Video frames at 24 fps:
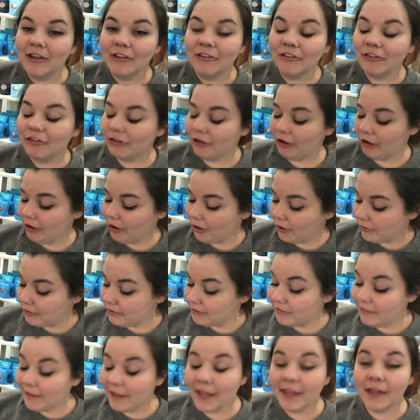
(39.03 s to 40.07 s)

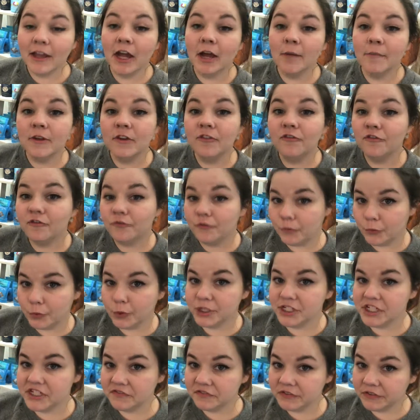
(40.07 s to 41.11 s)
So they come in
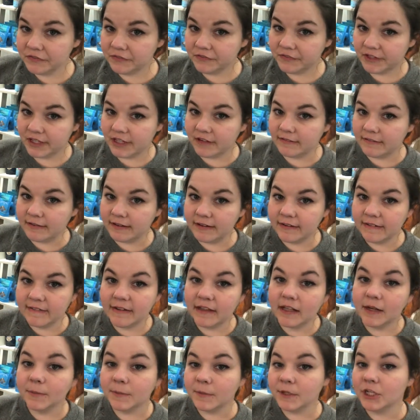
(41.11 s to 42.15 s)
four different flavors,
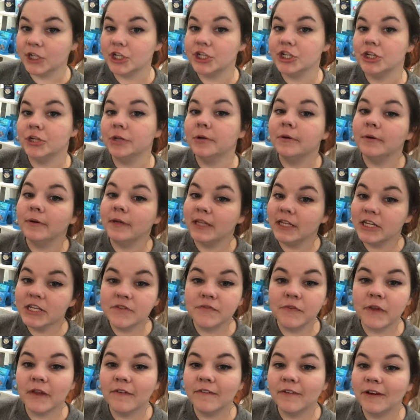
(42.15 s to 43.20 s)
and I'm gonna show you
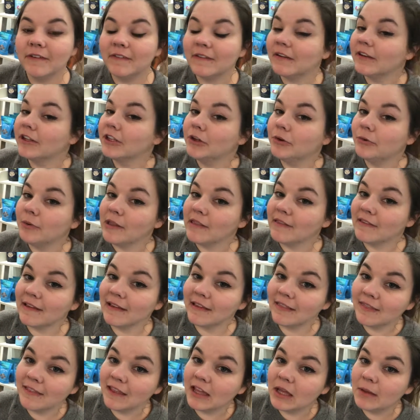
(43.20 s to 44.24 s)
each flavor, tell you what's
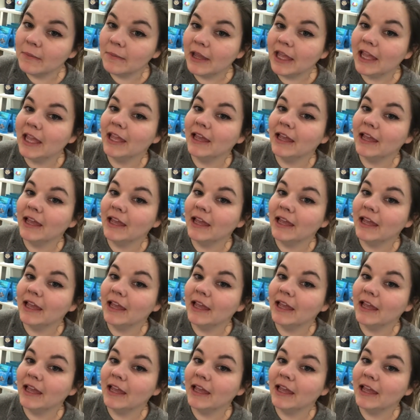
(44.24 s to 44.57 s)
in them,